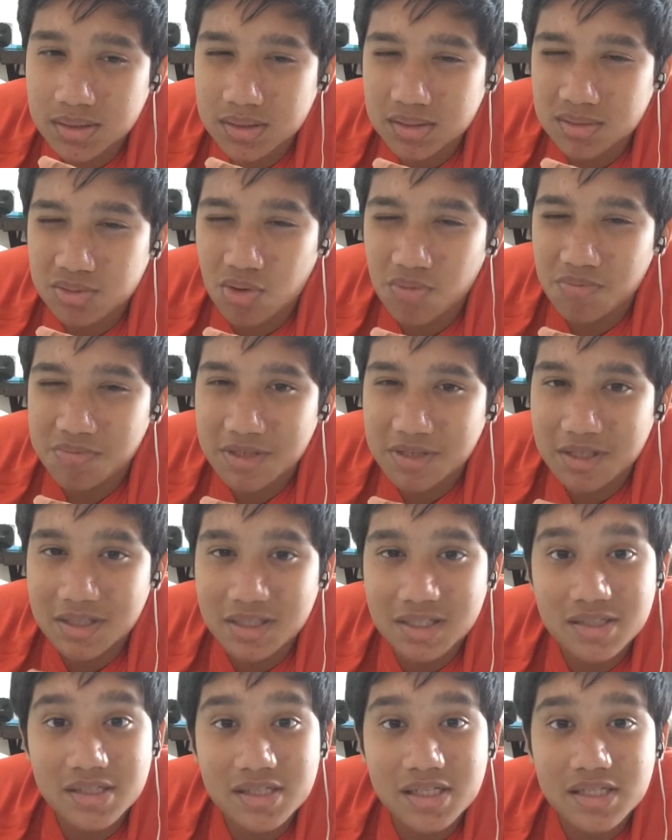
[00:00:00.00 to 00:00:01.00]
hopefully
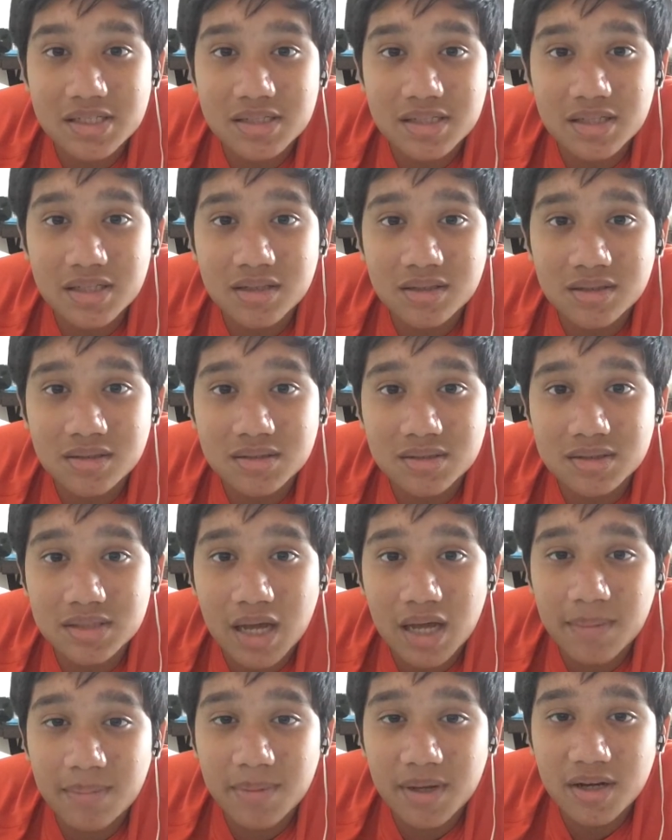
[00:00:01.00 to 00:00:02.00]
this season
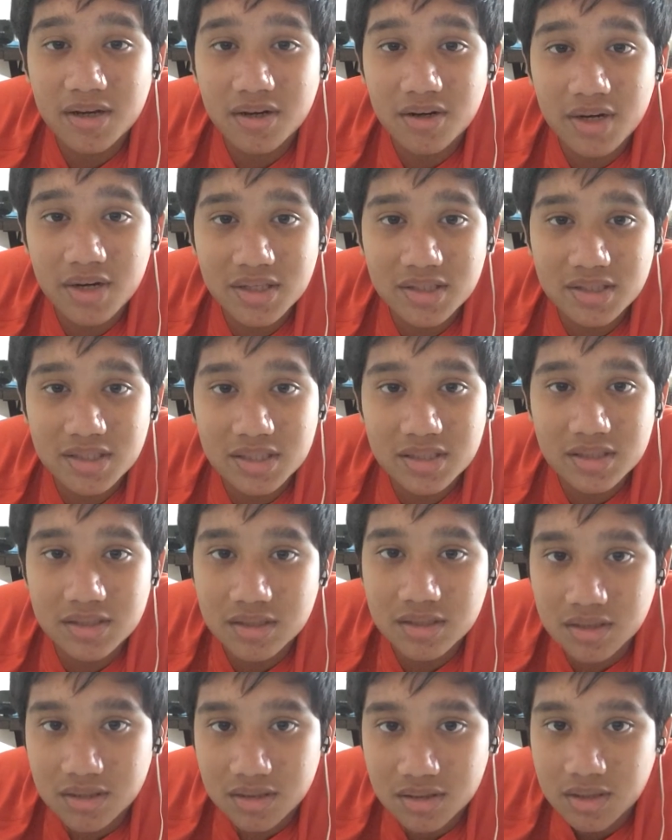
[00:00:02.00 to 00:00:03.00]
can be a great
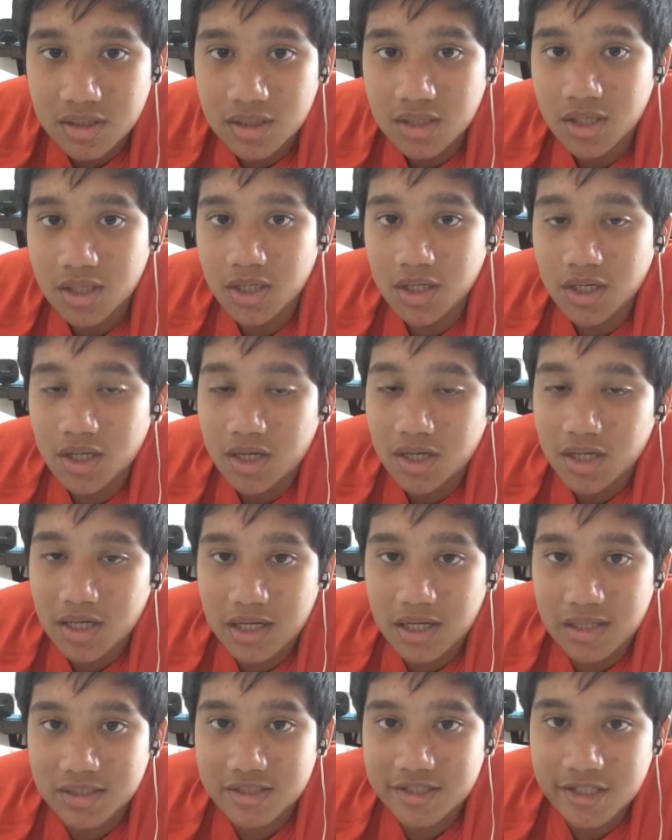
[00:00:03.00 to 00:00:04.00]
season.
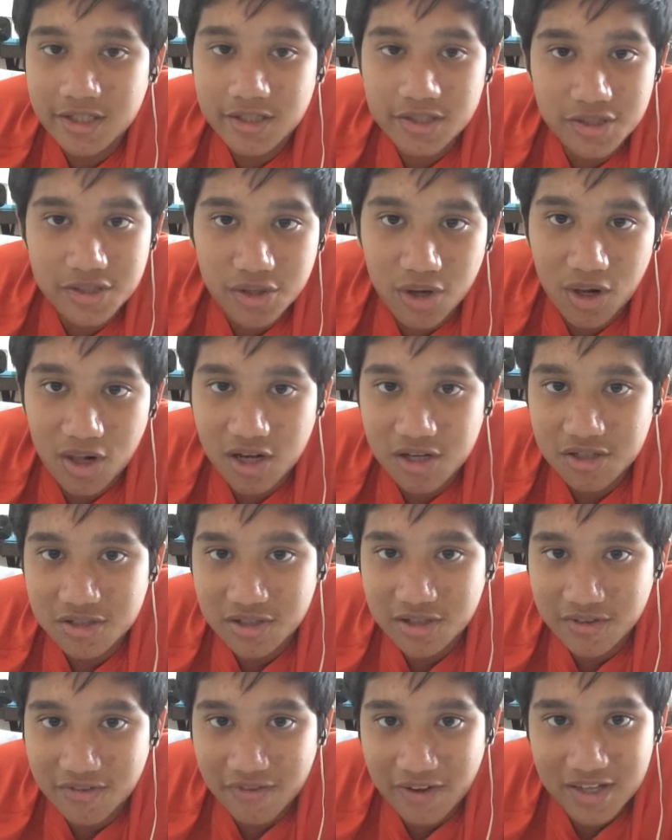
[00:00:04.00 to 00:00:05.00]
Cheers to all
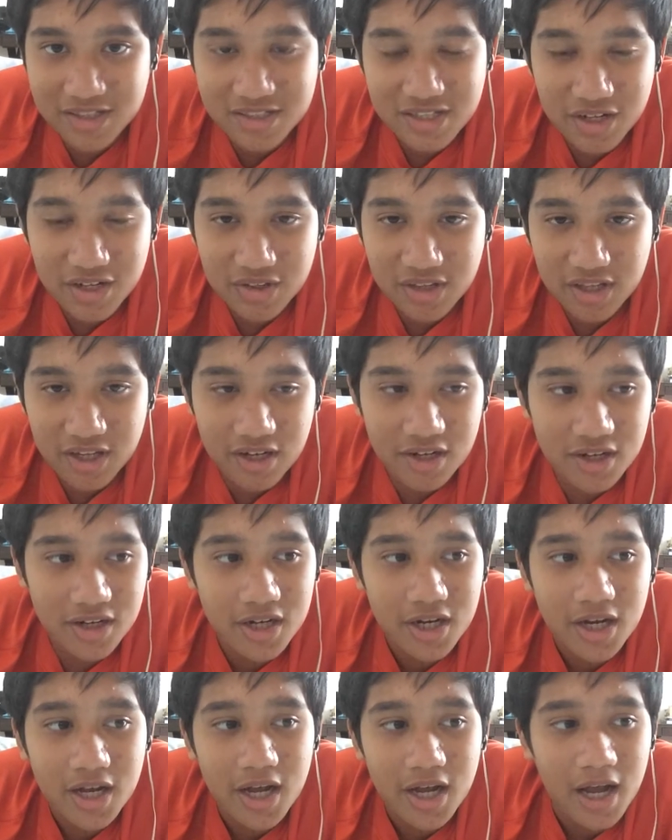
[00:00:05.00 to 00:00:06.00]
Arsenal fans out there,
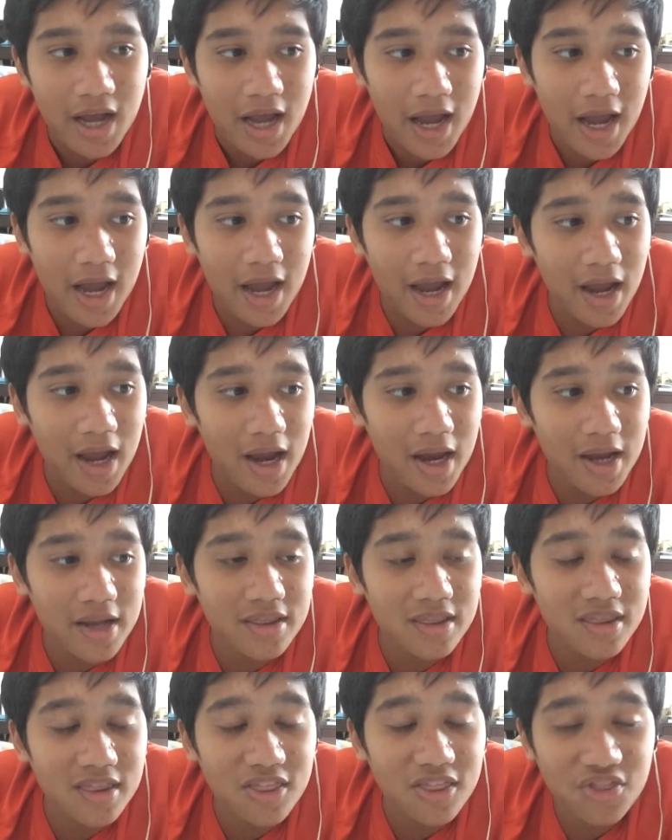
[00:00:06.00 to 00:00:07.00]

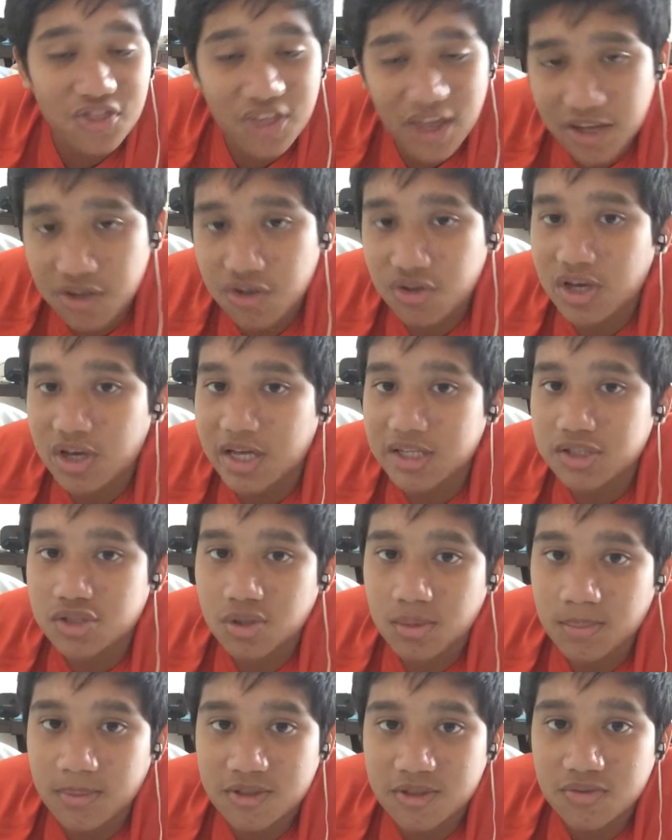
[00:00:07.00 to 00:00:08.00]
and thank you guys
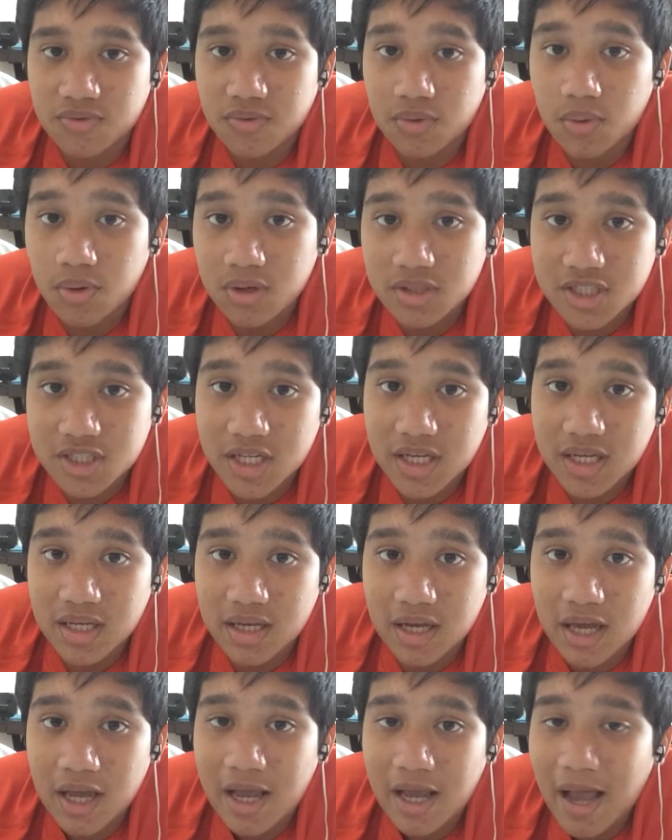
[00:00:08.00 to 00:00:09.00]
so much for
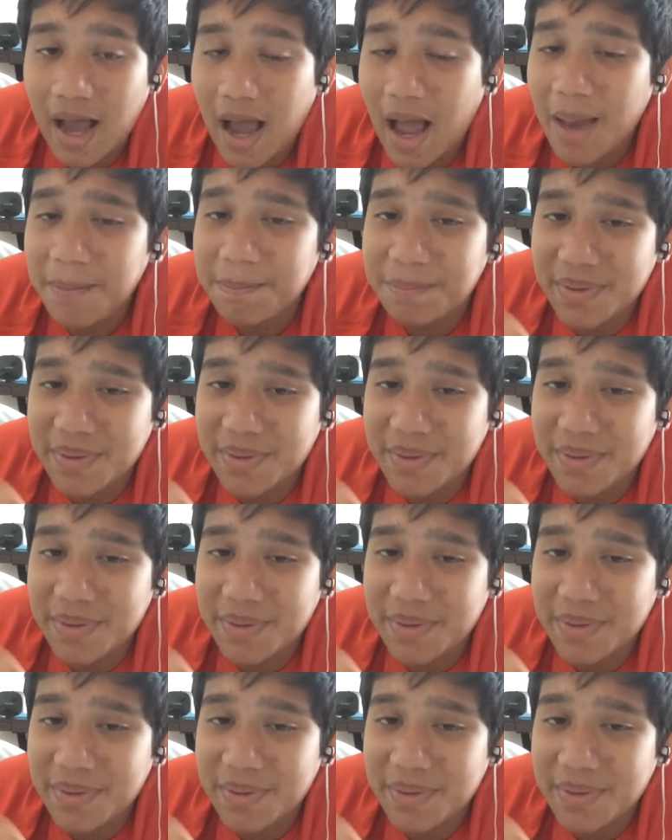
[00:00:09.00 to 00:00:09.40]
watching, and